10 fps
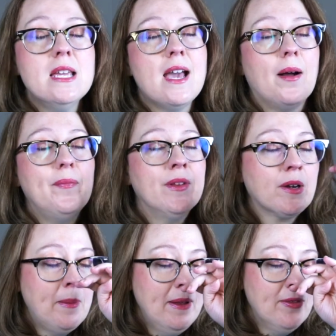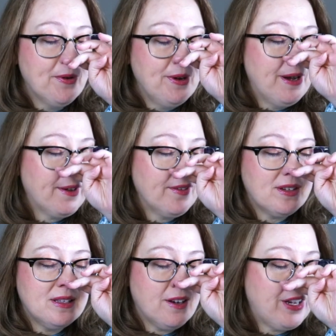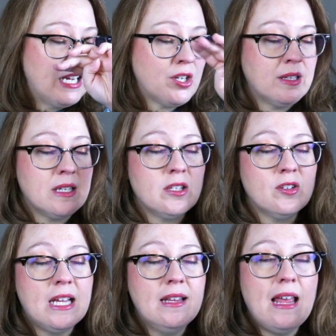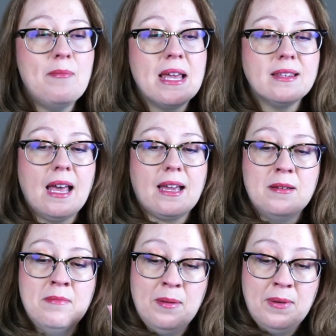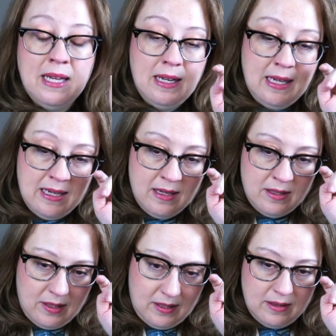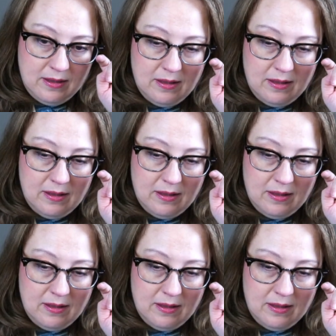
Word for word: Yeah, they're coming through here and giving clarification on this. They're saying that make that commitment is,